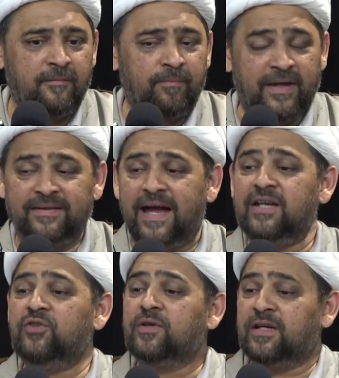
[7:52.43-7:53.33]
And
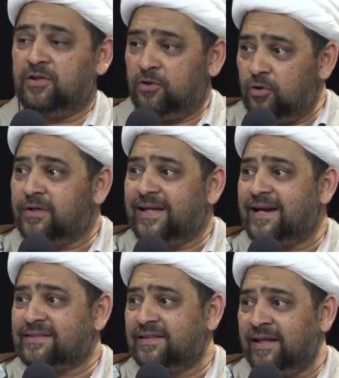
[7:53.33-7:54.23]
that you can look
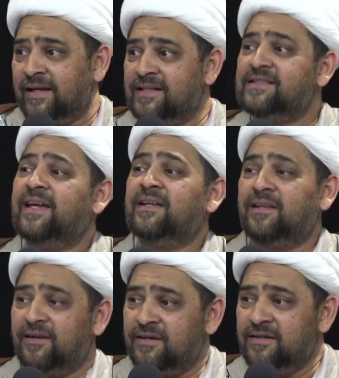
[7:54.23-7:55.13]
at things and
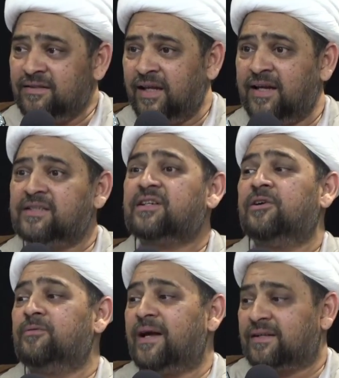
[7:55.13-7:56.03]
learn things
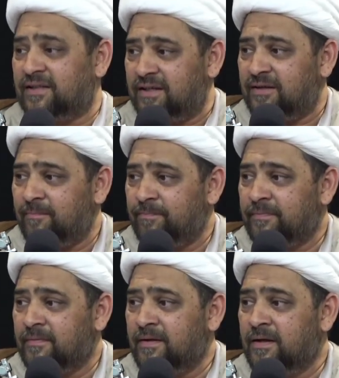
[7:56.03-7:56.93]
correctly.
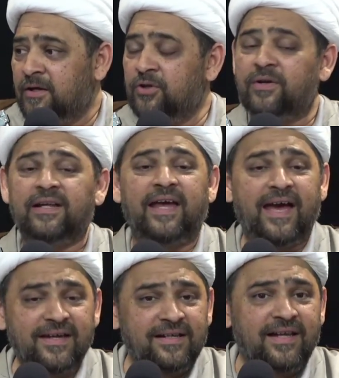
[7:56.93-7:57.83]
You can
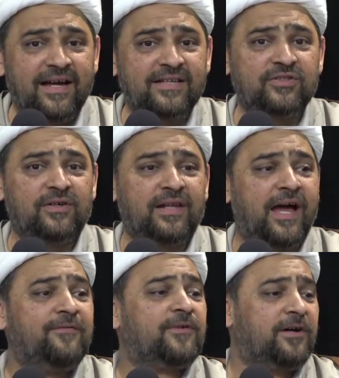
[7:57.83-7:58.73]
analyze your
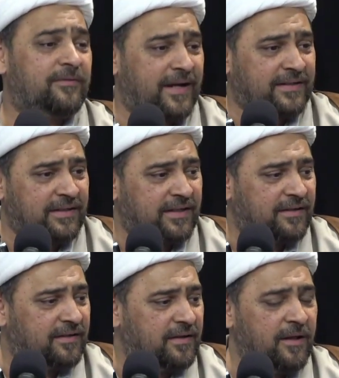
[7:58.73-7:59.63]
life
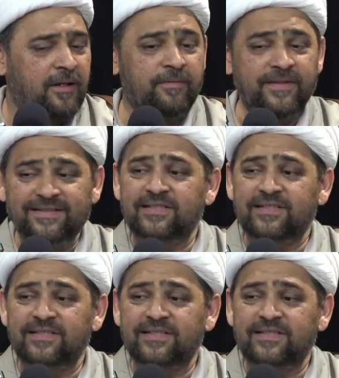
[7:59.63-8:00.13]
correctly. This